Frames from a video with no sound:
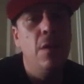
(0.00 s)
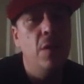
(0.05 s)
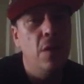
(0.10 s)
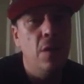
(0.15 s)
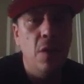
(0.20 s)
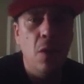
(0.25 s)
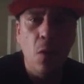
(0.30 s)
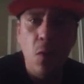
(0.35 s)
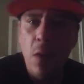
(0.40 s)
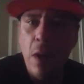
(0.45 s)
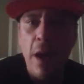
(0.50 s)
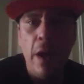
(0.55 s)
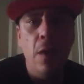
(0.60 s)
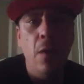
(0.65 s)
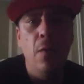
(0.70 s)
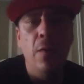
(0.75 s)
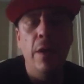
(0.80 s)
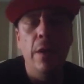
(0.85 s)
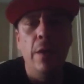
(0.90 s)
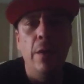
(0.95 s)
2 got
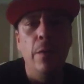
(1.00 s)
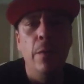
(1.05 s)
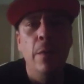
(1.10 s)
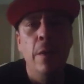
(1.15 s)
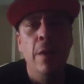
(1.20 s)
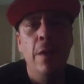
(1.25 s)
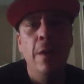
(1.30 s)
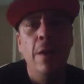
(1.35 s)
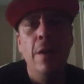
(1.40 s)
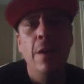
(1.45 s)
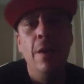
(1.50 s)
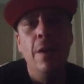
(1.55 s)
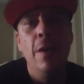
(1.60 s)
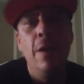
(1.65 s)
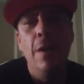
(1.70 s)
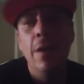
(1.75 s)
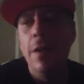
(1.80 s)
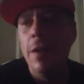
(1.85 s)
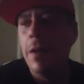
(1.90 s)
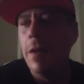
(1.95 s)
over there.
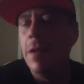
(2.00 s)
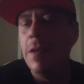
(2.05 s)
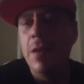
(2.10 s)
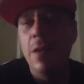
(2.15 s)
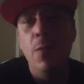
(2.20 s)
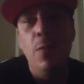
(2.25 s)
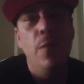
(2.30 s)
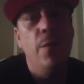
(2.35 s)
I said, well,